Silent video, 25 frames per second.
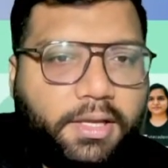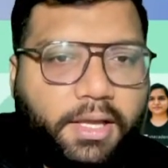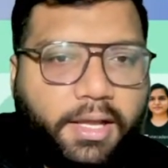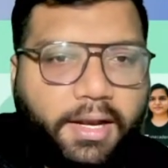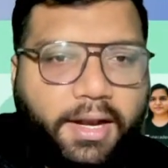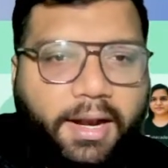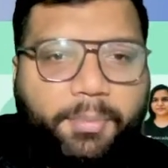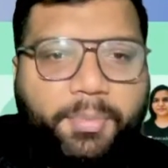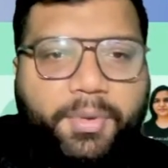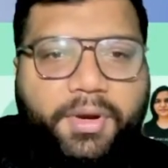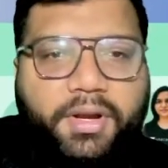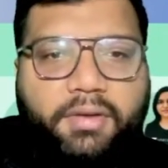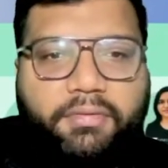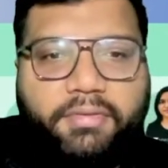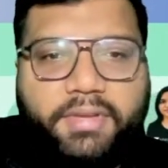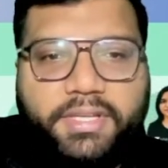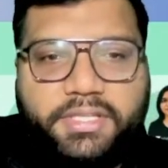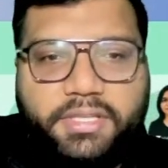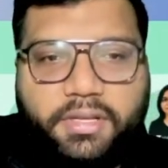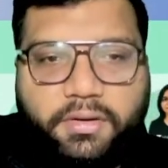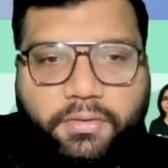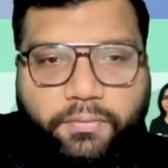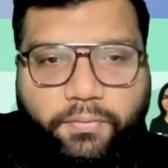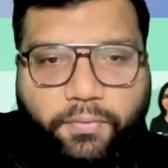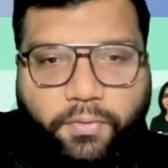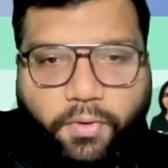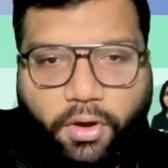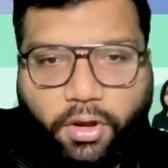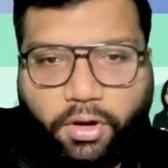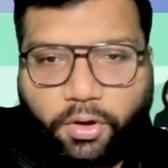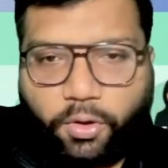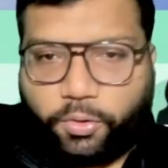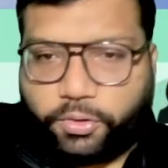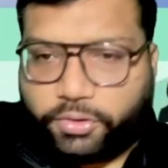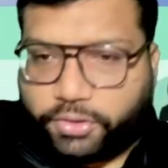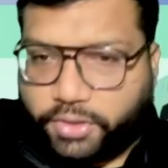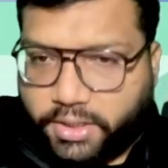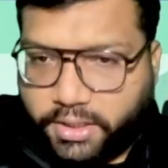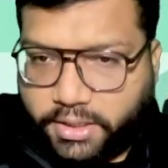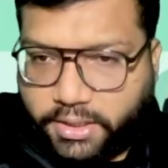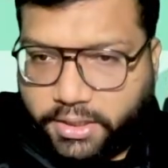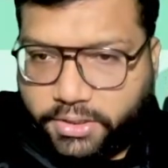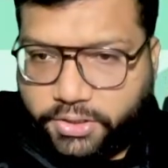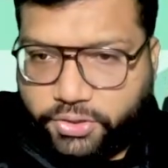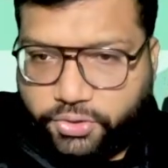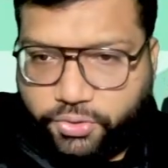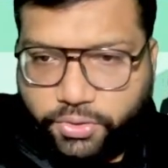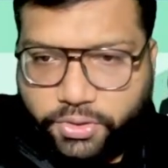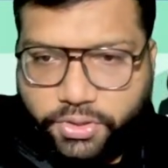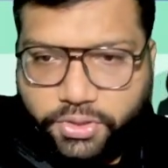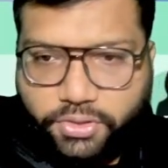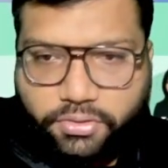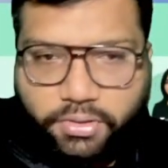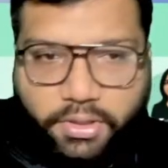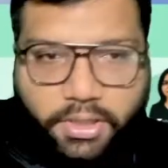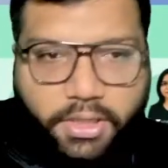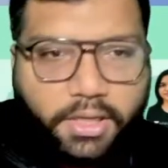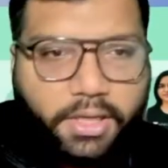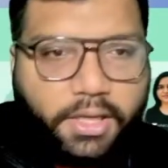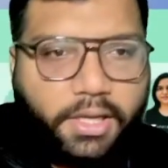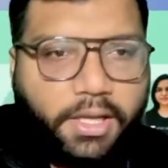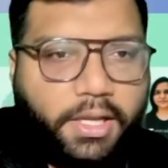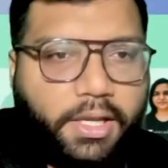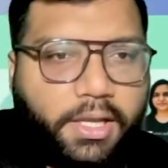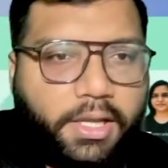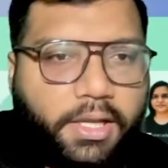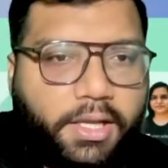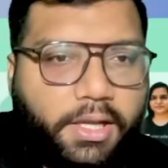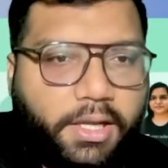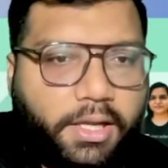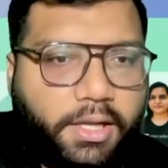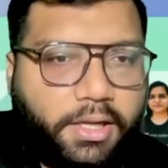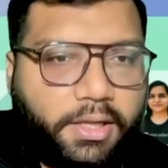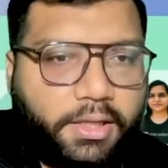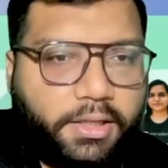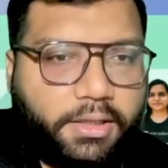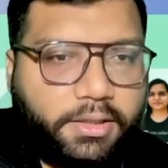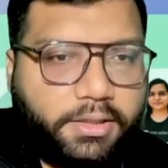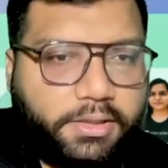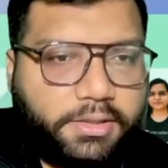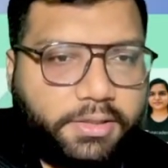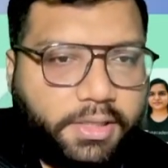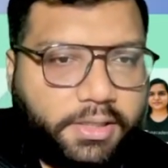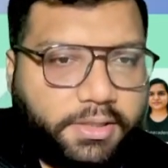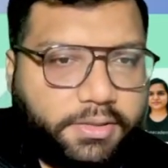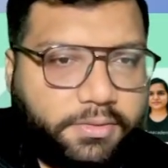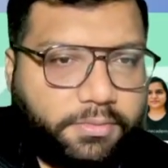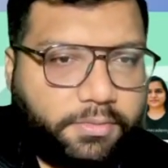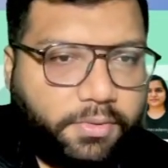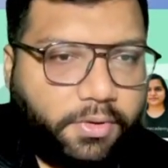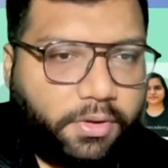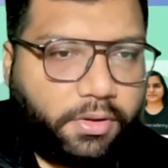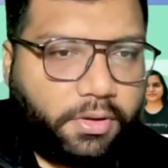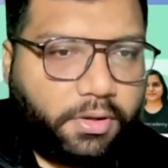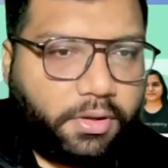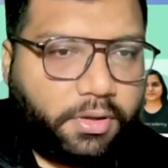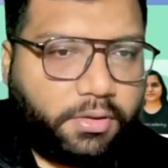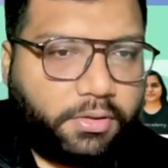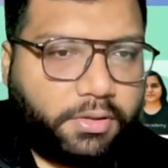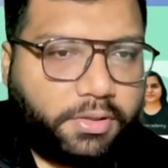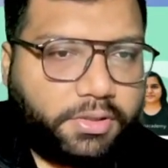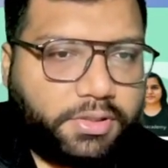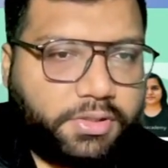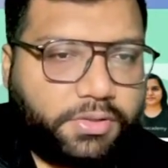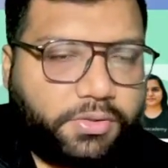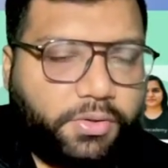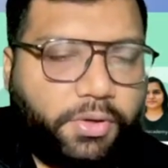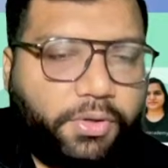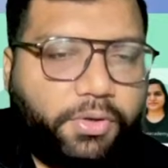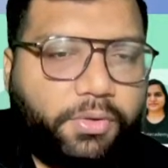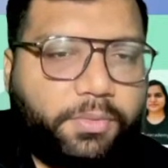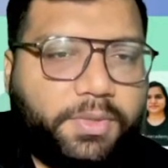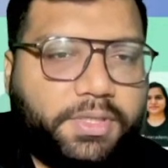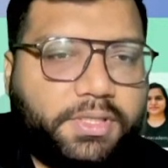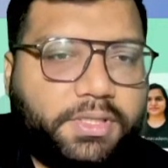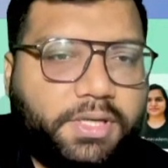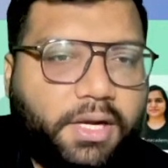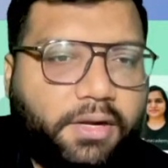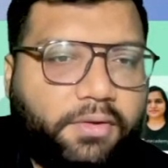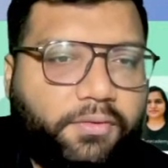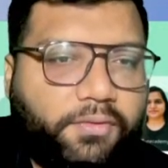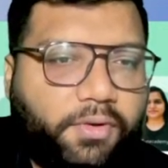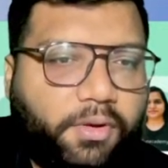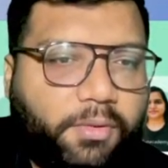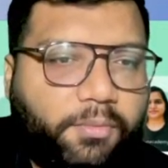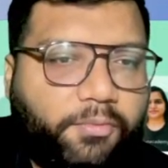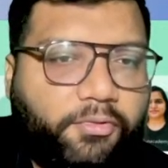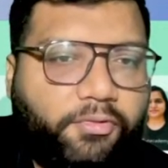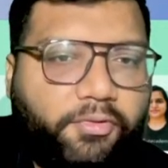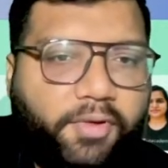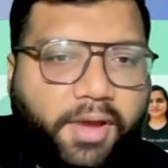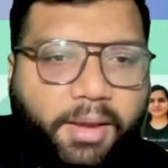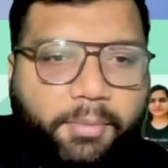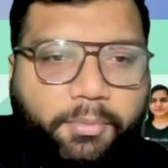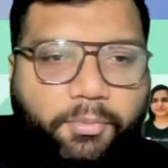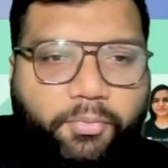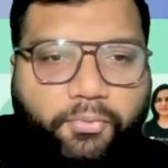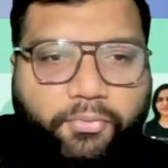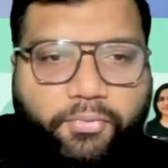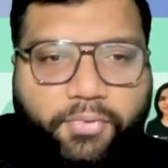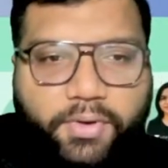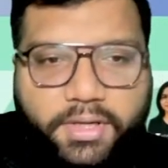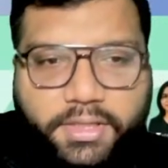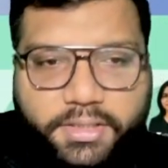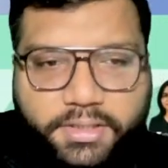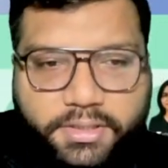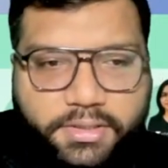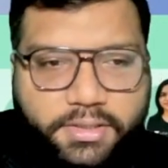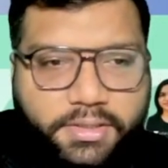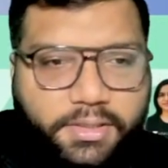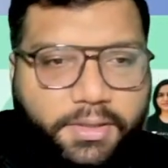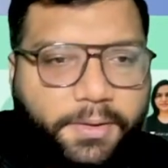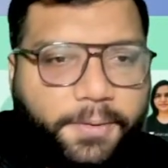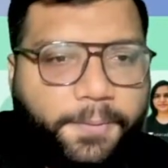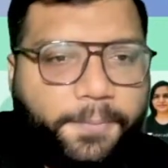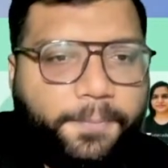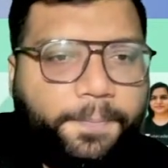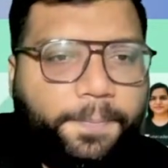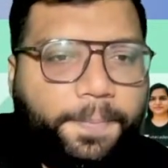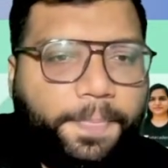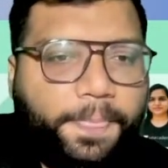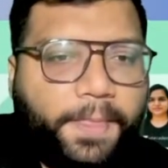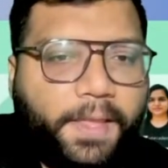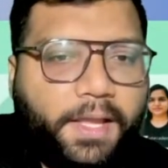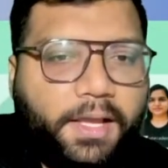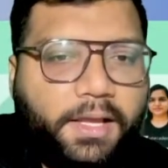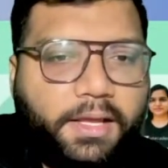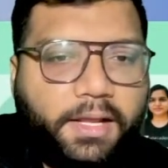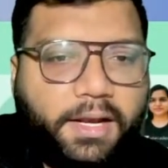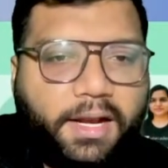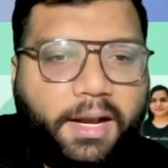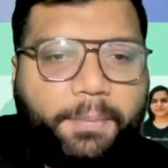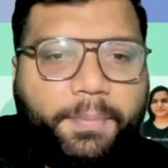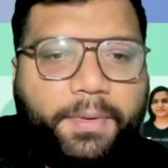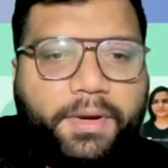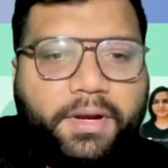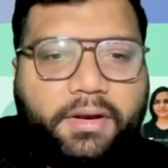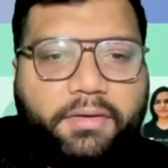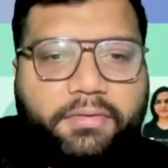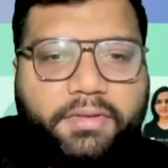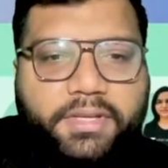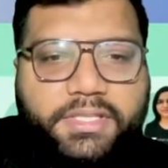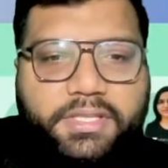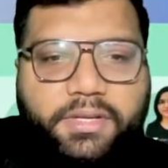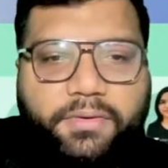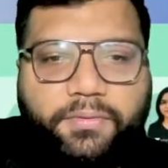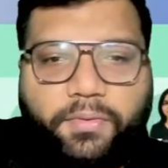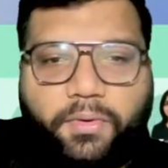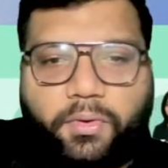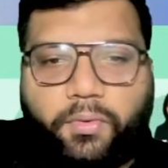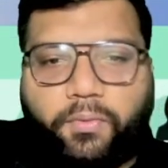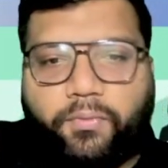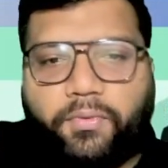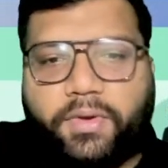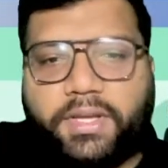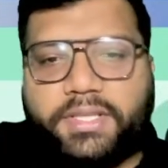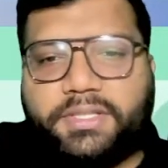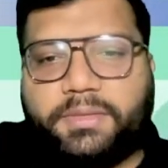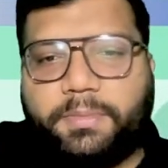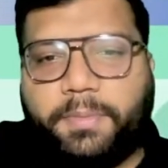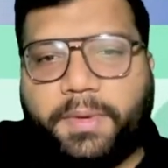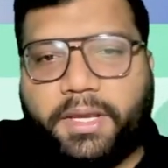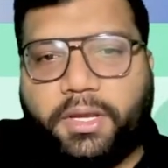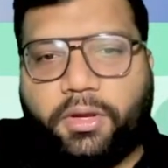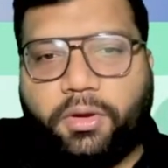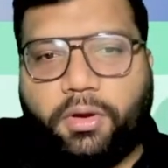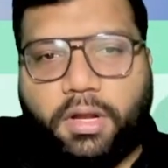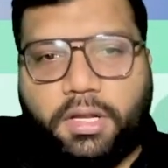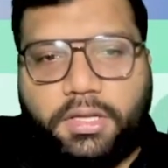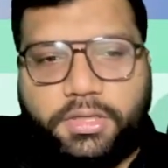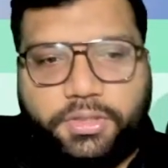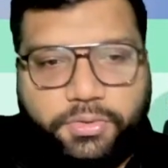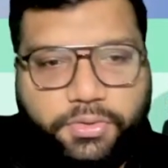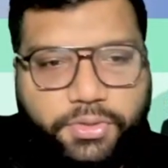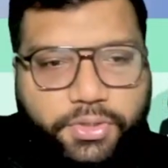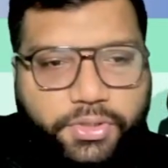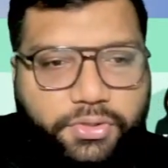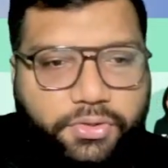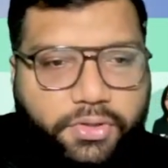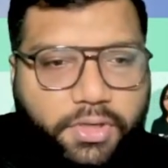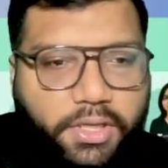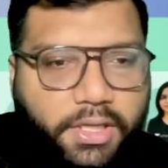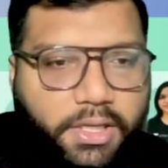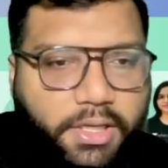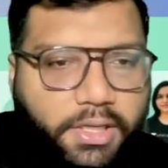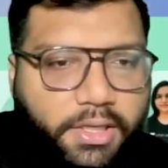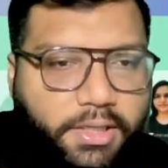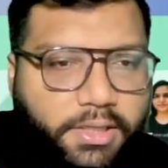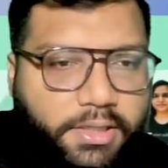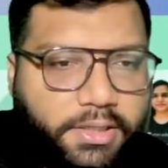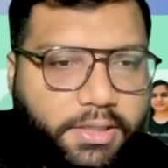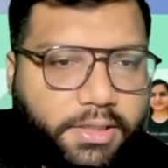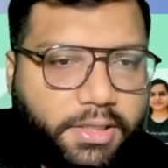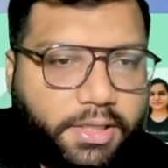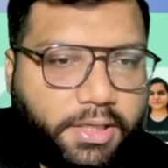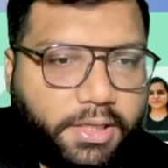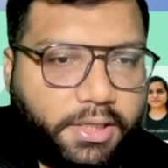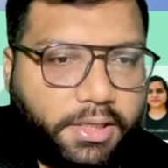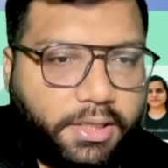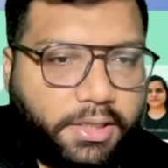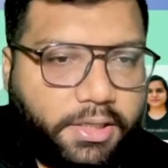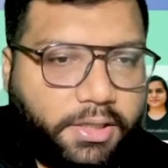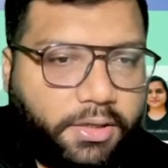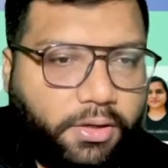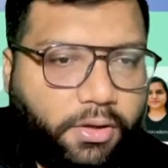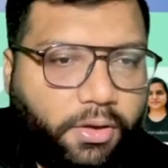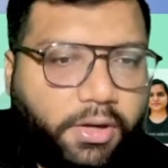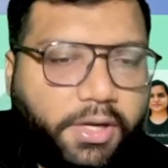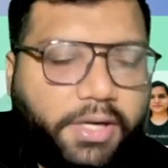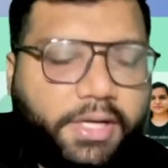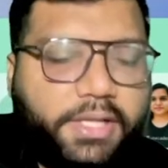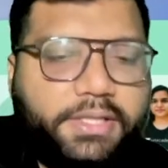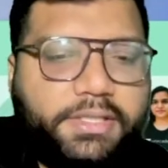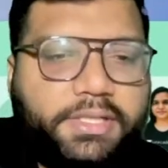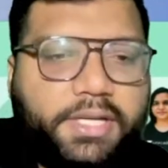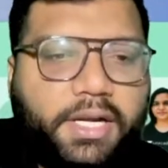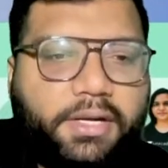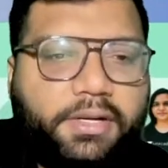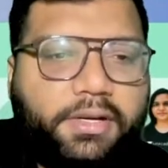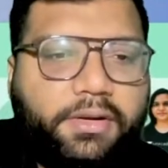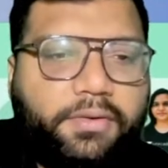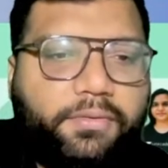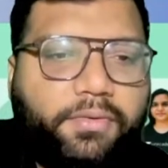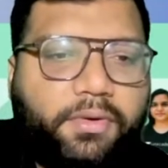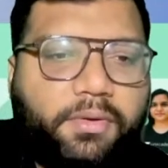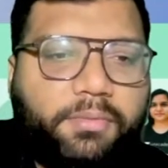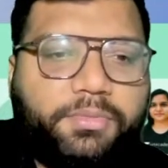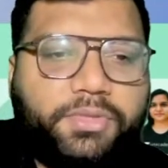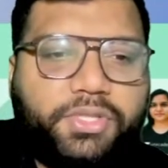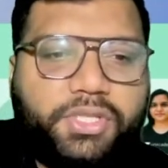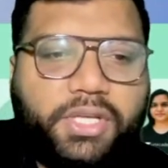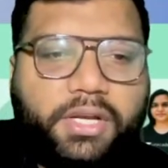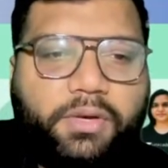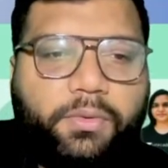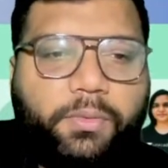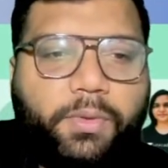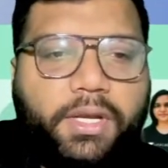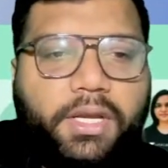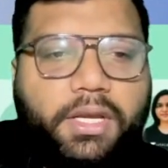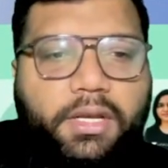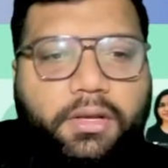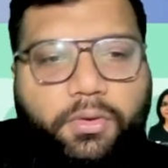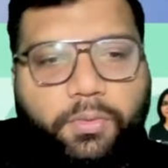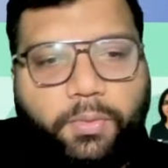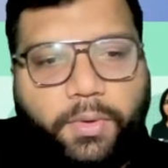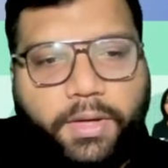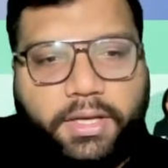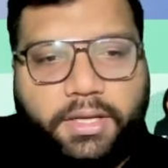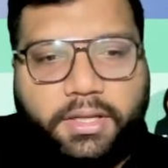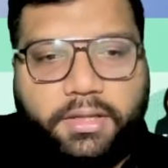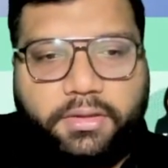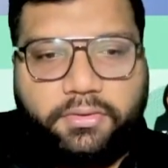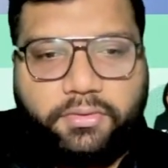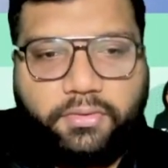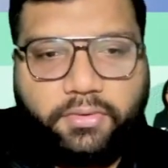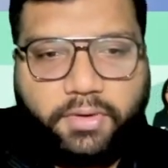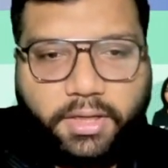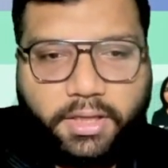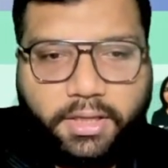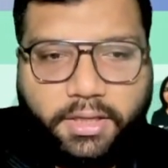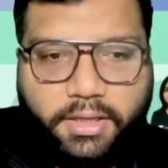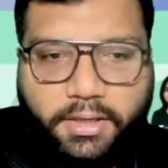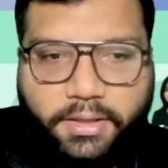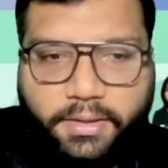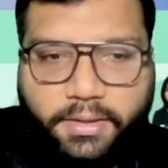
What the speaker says: Rapid revision for Uttarakhand Judiciary, and this is going to be start from Feb 1st. Rapid revision for West Bengal Judiciary already started from January 23.